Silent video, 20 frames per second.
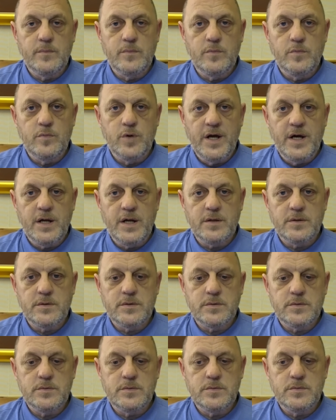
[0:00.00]
were
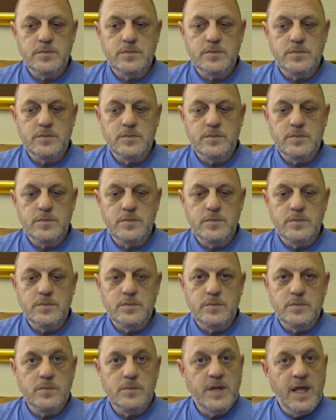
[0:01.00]

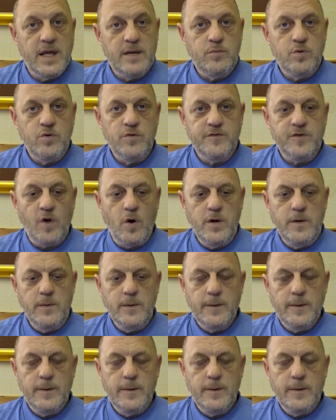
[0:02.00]
then moved on.